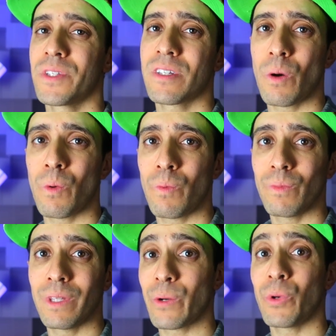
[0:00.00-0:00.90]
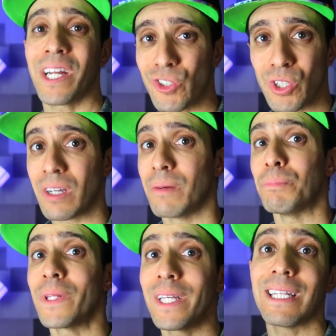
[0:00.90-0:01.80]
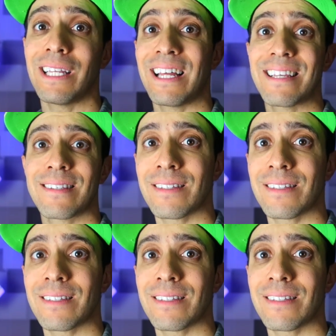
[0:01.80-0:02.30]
So liquid nitrogen completely like